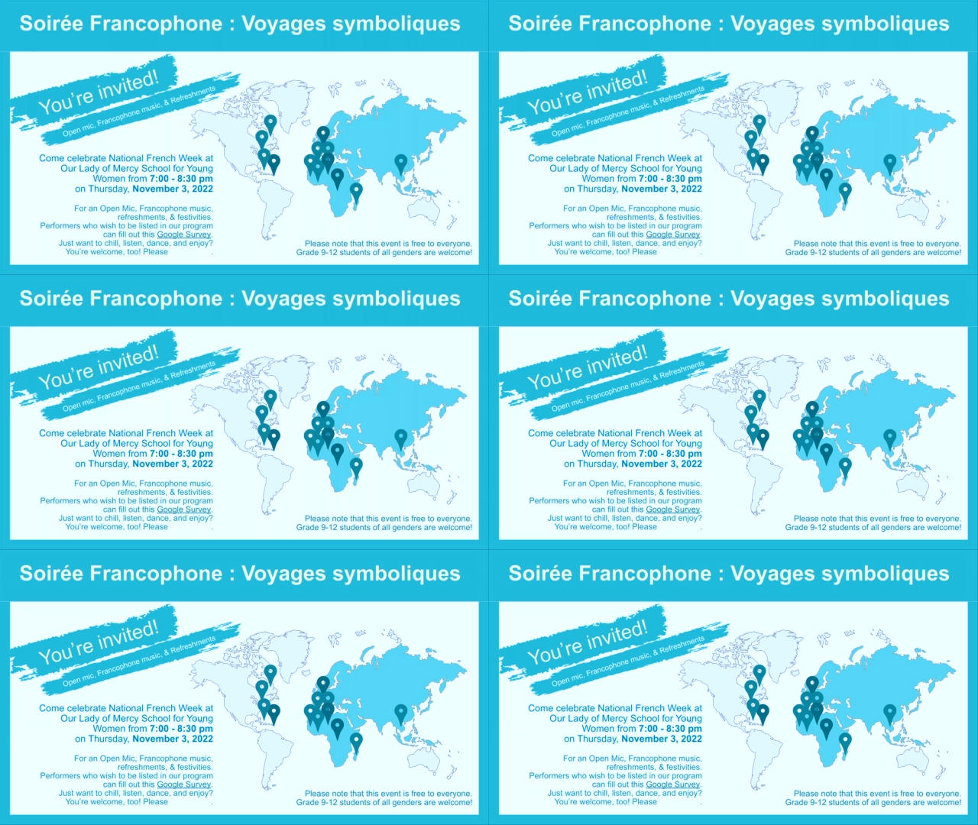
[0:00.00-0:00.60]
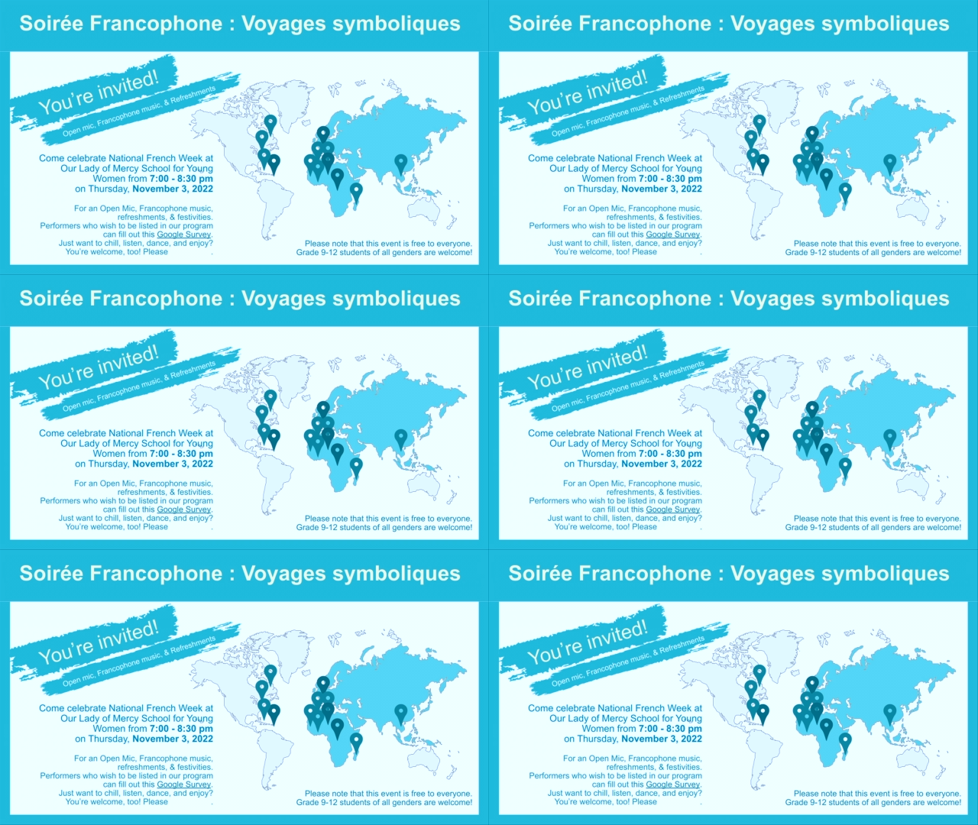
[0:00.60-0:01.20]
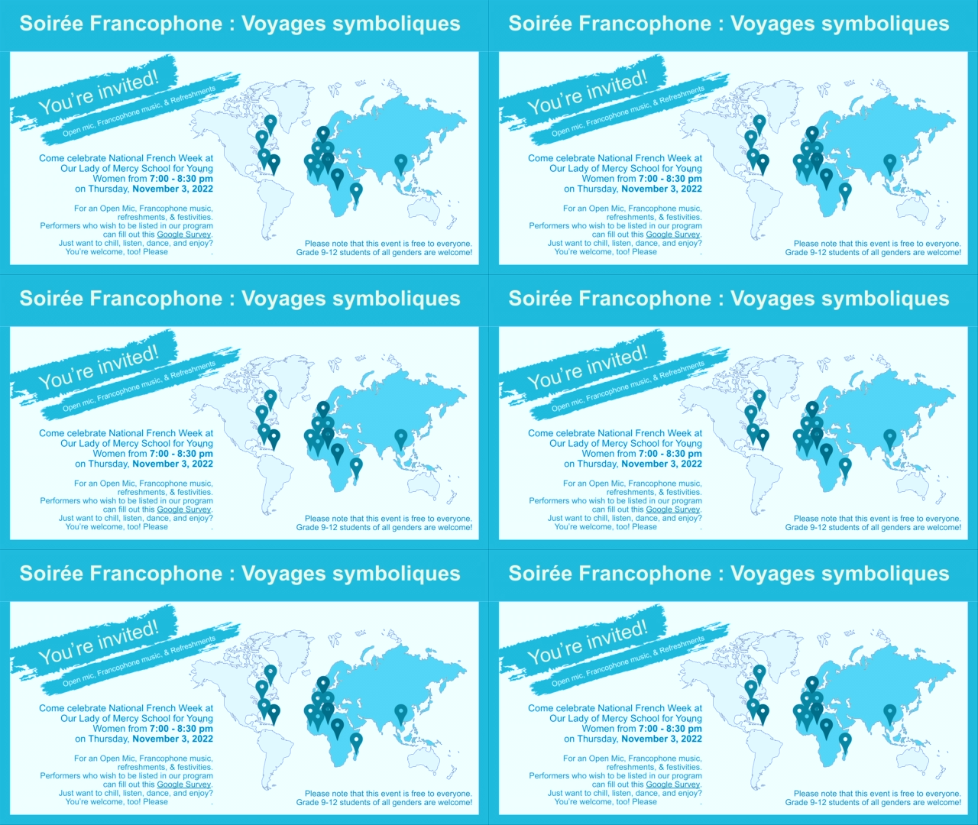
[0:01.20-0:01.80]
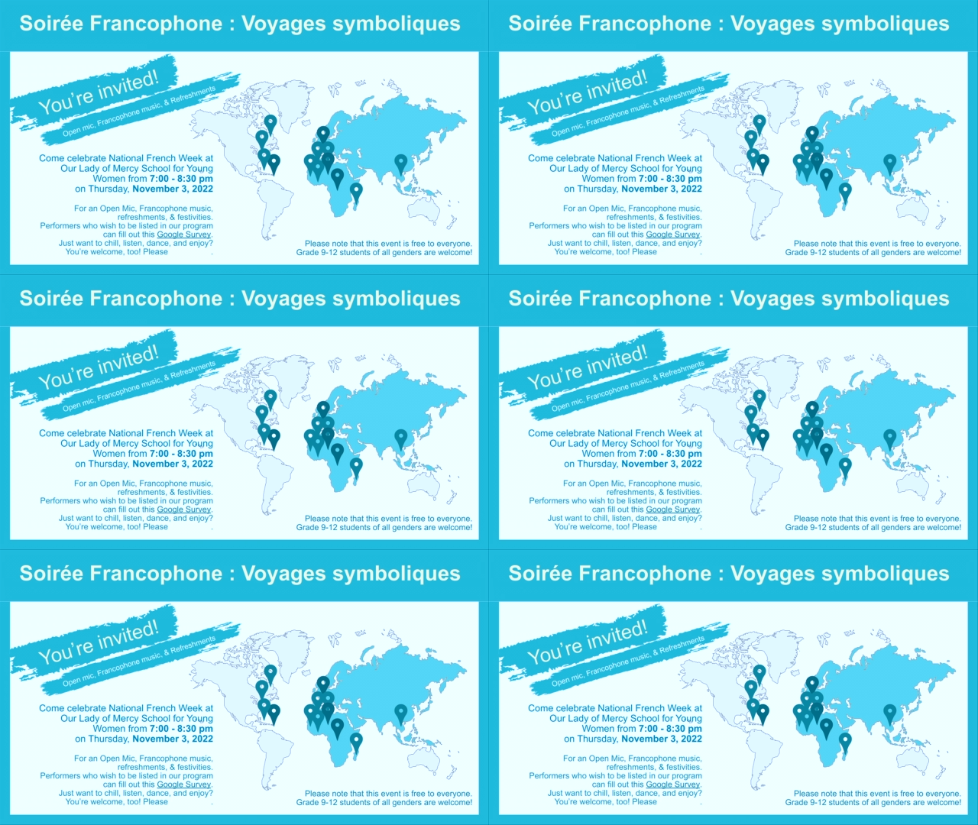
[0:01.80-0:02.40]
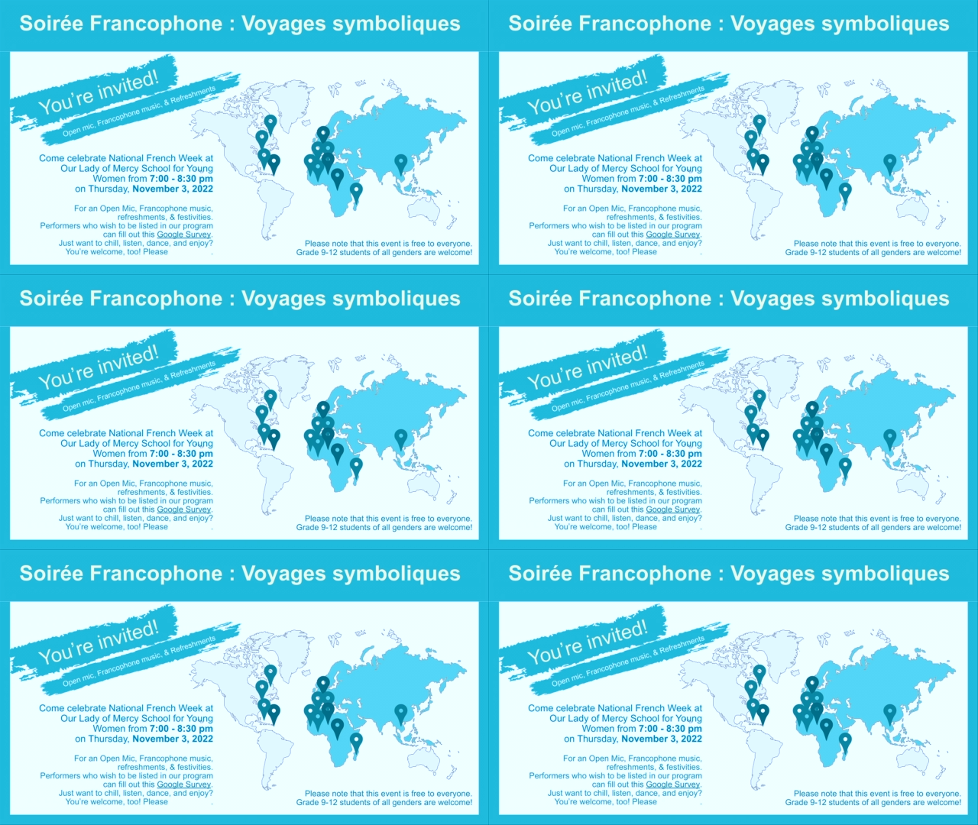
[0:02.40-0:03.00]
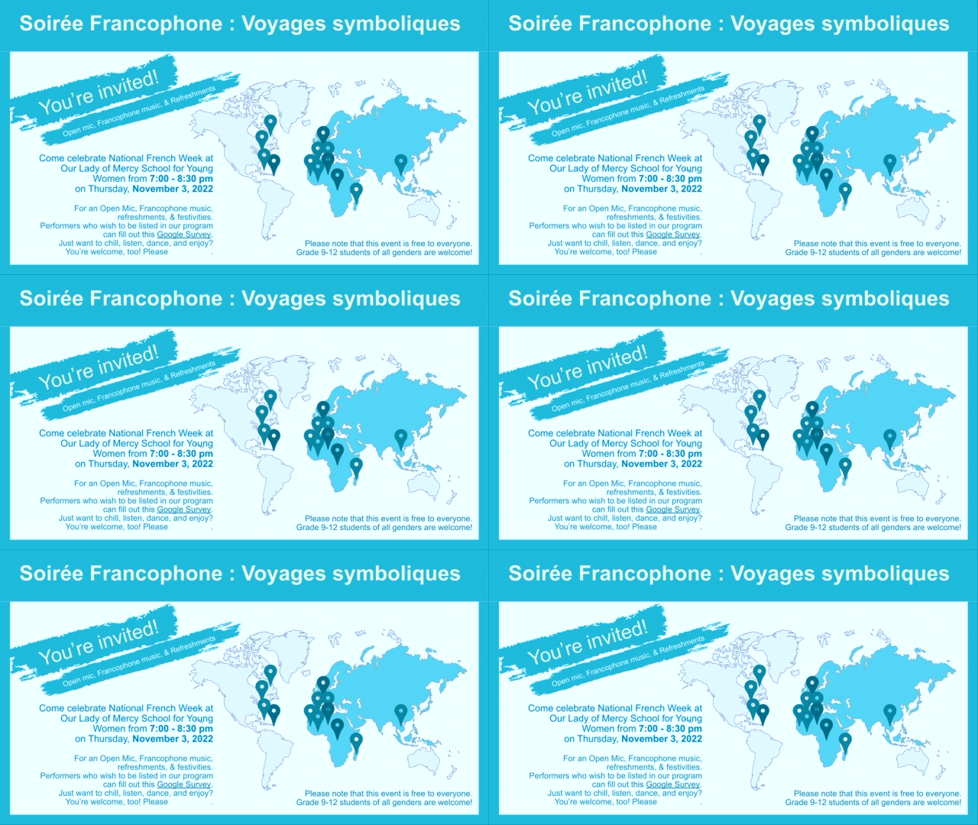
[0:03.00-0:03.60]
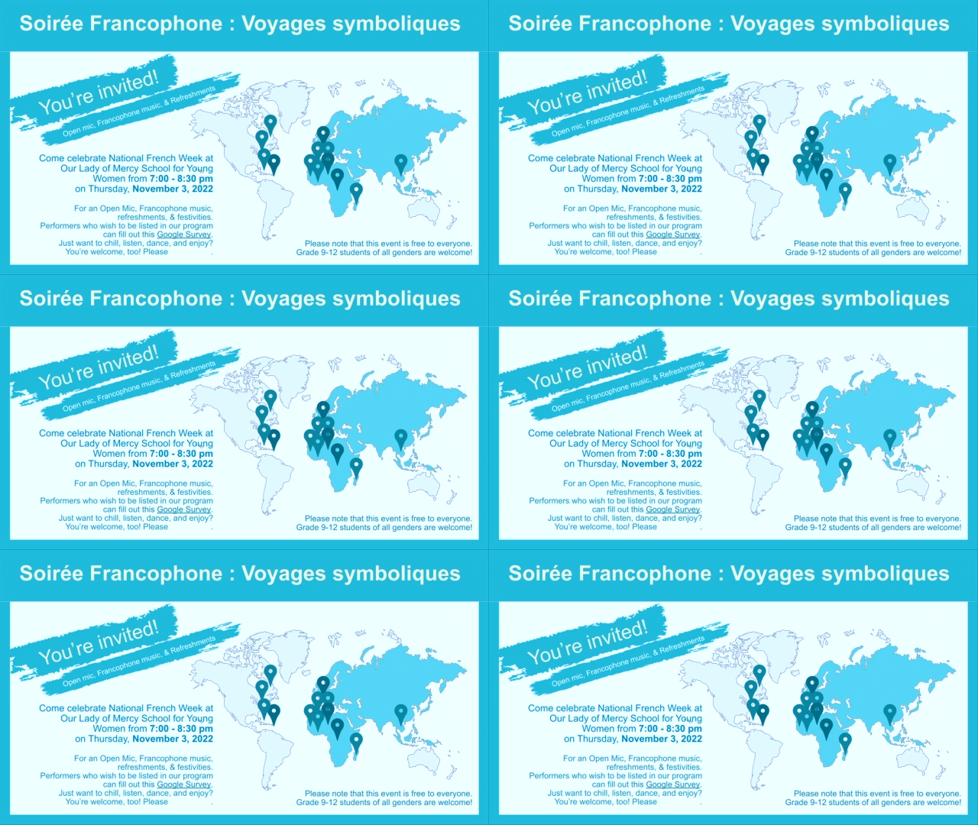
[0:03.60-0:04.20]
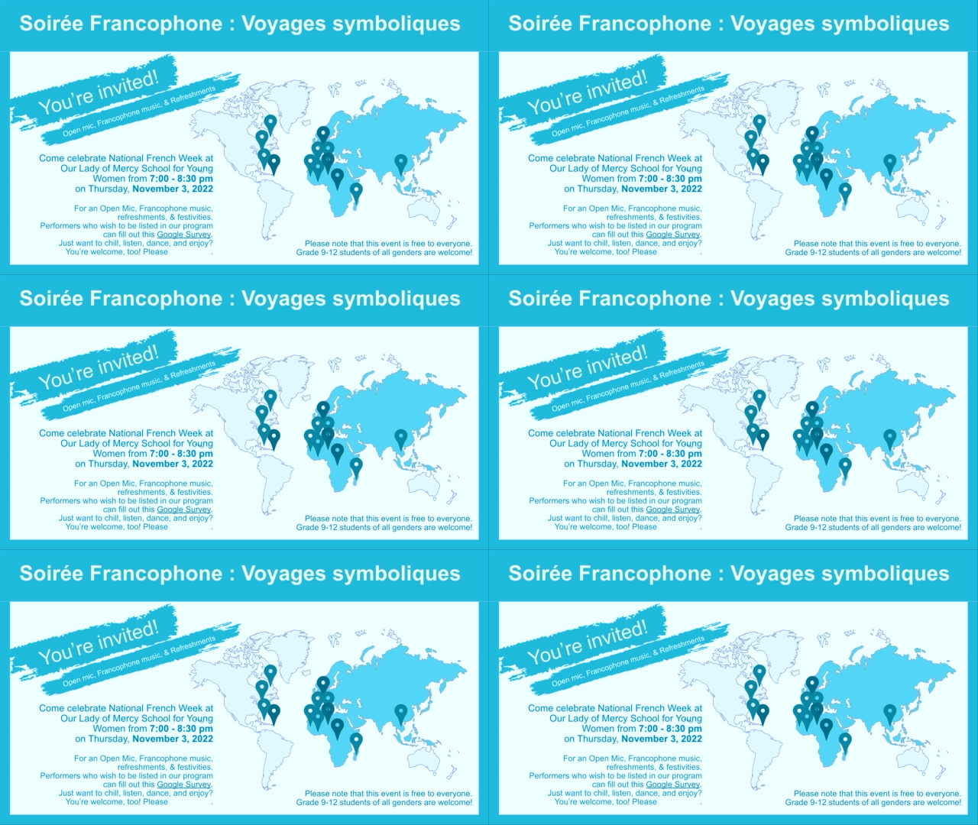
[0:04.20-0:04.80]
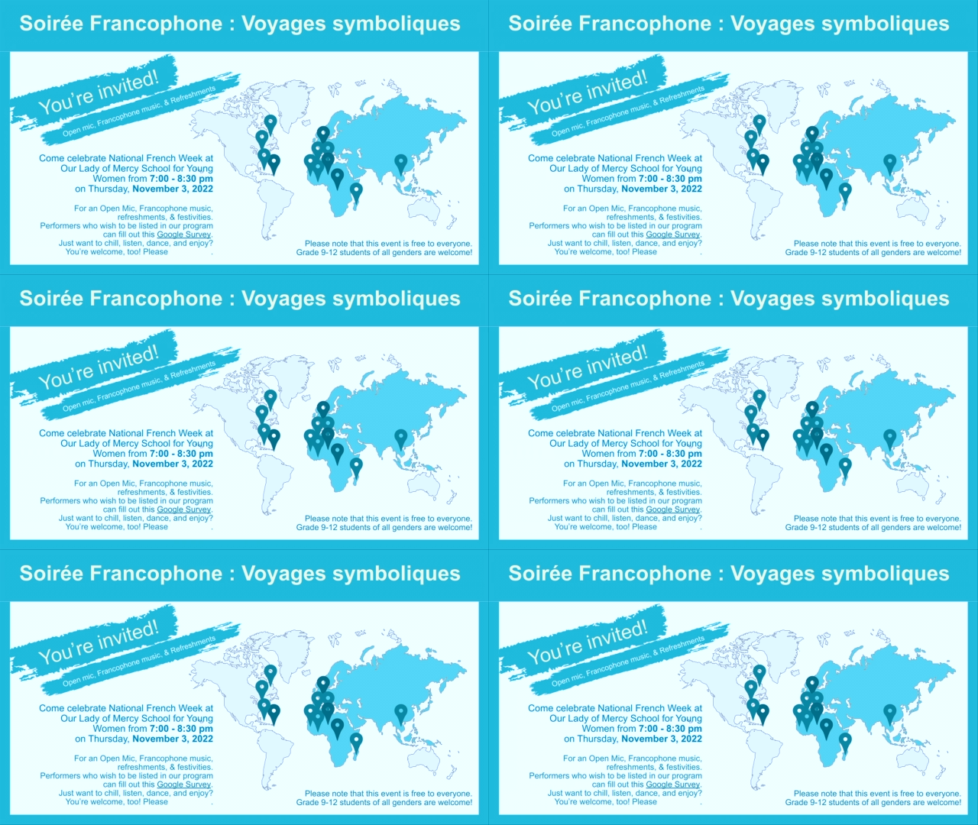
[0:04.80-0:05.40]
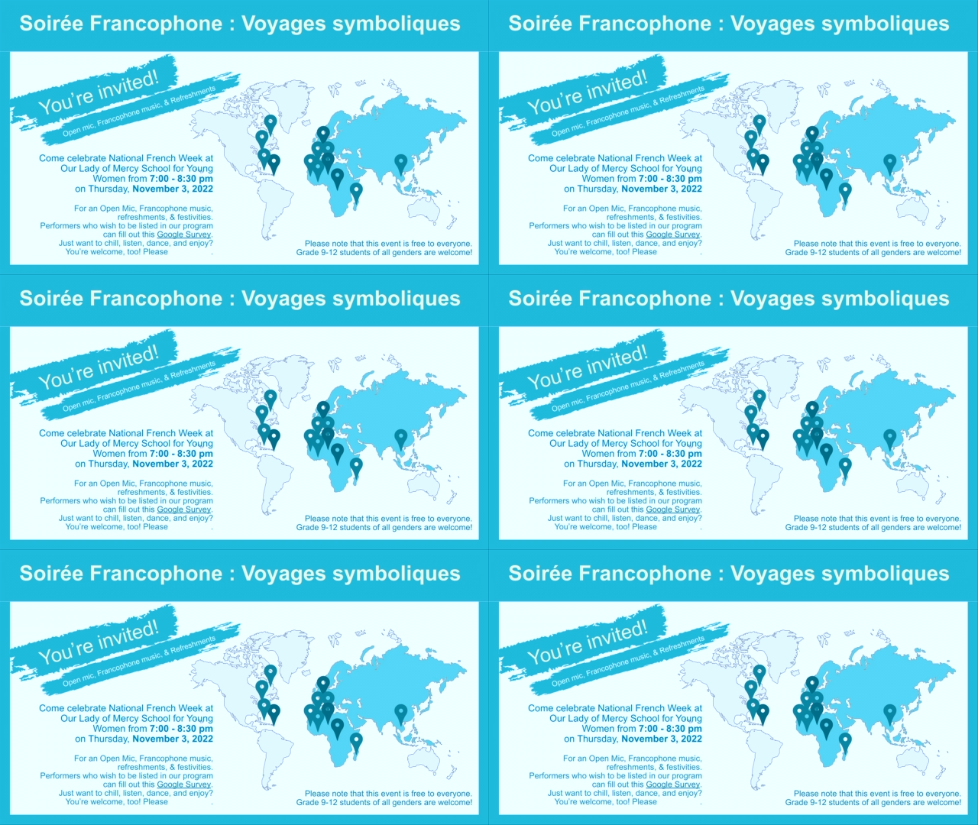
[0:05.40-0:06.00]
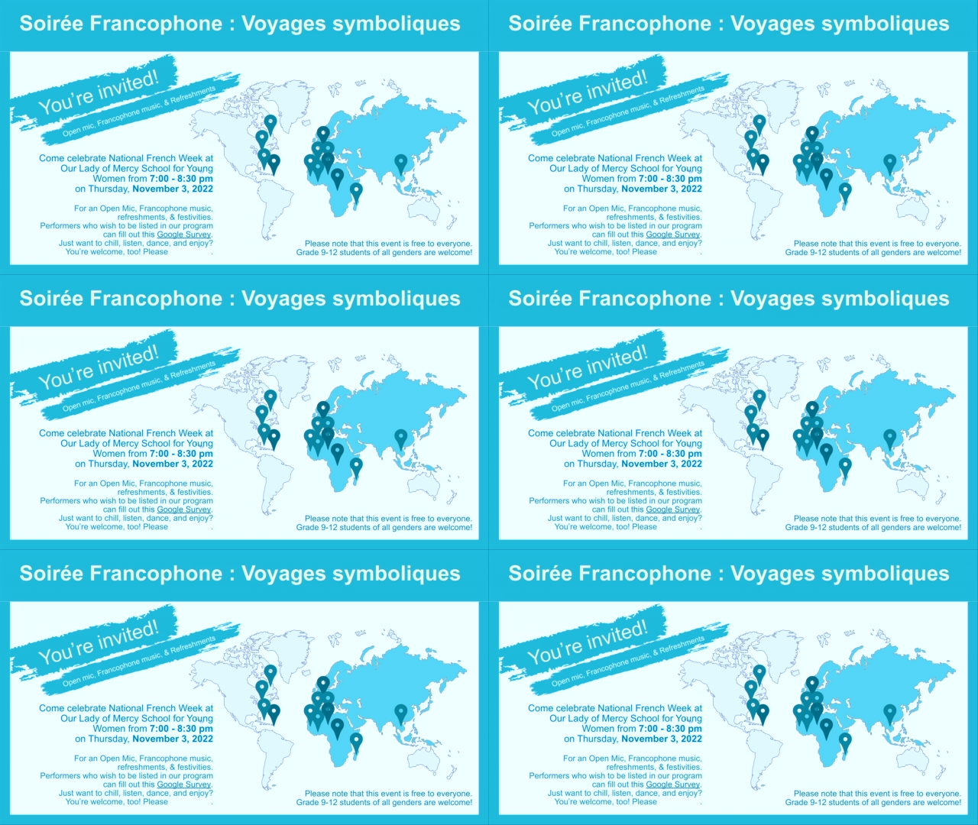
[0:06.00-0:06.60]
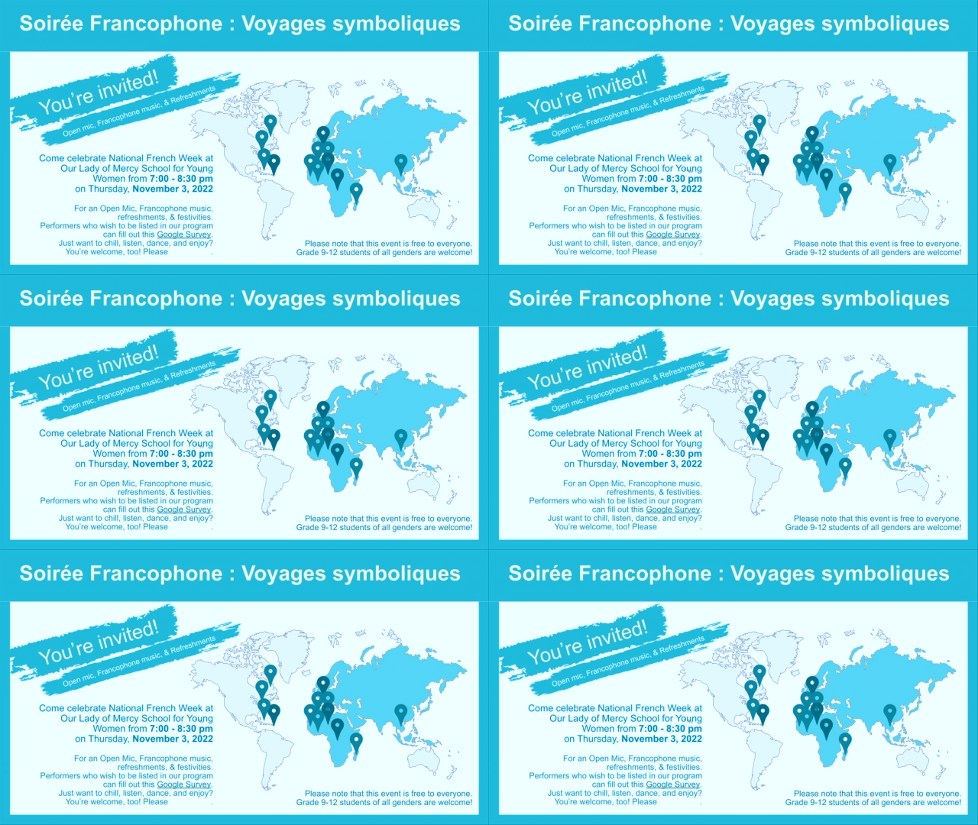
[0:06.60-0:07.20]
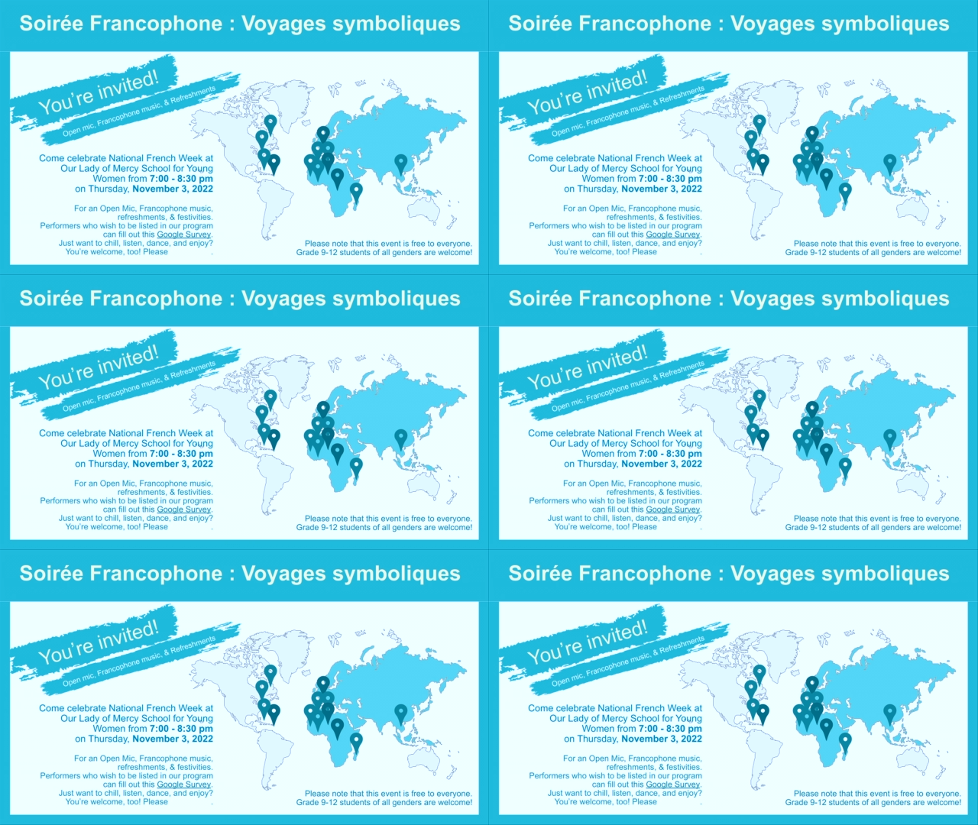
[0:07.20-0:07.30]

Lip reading: Nobody's mouth can be seen.